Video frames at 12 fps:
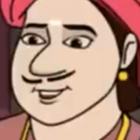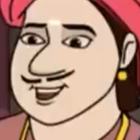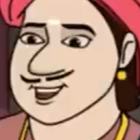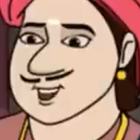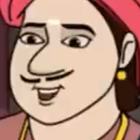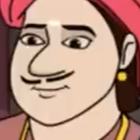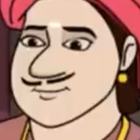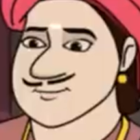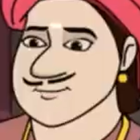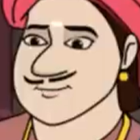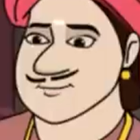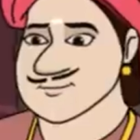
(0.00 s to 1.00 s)
What?
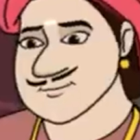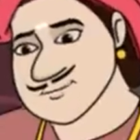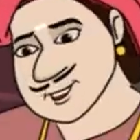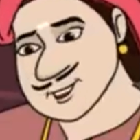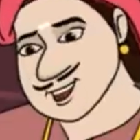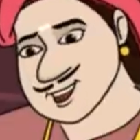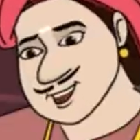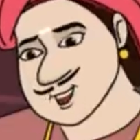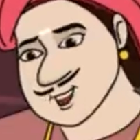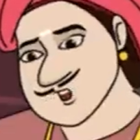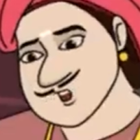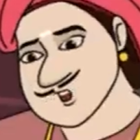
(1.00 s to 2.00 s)
2
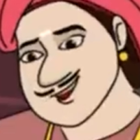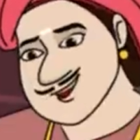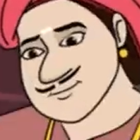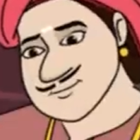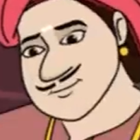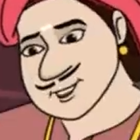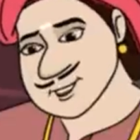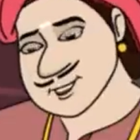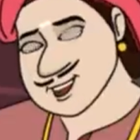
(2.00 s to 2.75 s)
rupees? You are